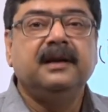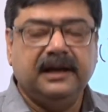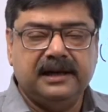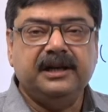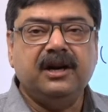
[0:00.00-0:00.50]

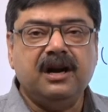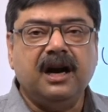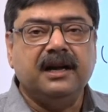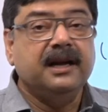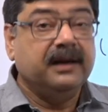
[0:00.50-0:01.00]
Is it or
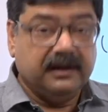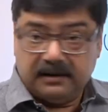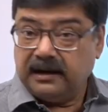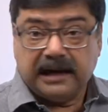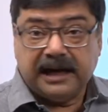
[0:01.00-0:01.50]
not?
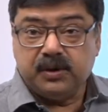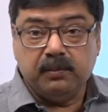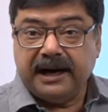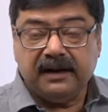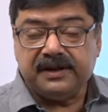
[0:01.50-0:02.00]
As you
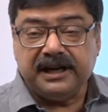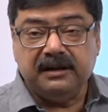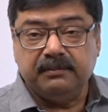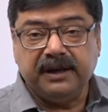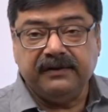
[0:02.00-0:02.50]
might have seen
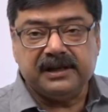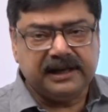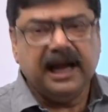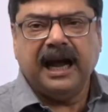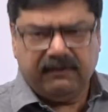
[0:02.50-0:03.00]

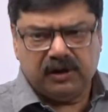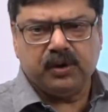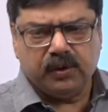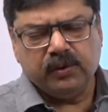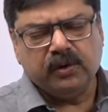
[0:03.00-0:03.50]
previously. I will
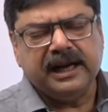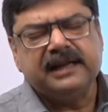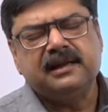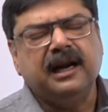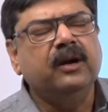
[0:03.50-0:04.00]
show you on the
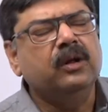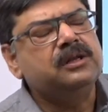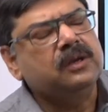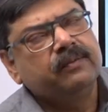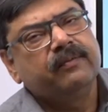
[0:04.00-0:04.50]
next slide
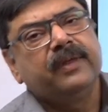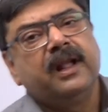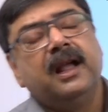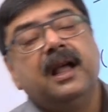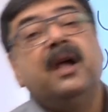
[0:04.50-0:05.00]
also.
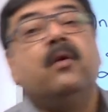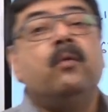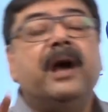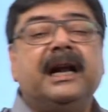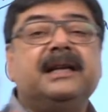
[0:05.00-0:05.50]

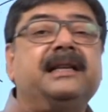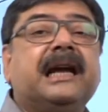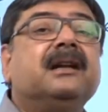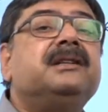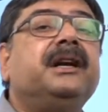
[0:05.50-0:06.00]
Whereas
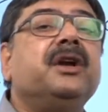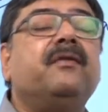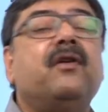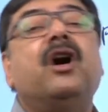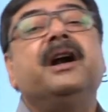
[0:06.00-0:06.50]
cyclicity of
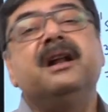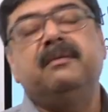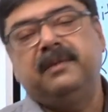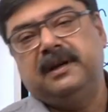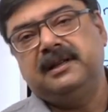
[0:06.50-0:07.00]
odd
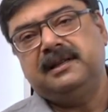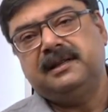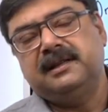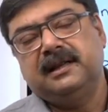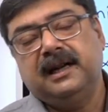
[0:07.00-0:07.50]

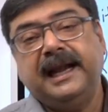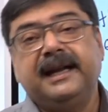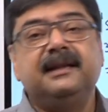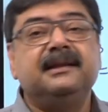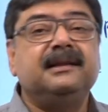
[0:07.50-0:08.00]
numbers
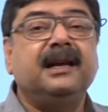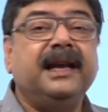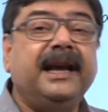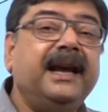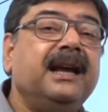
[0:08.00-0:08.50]
like
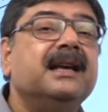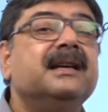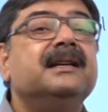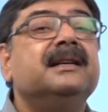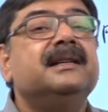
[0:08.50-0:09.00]
3,
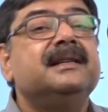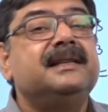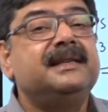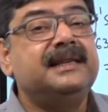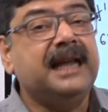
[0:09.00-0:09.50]

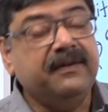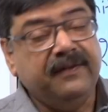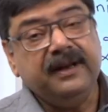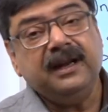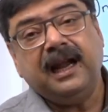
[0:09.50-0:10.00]

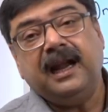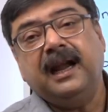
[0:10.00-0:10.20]
7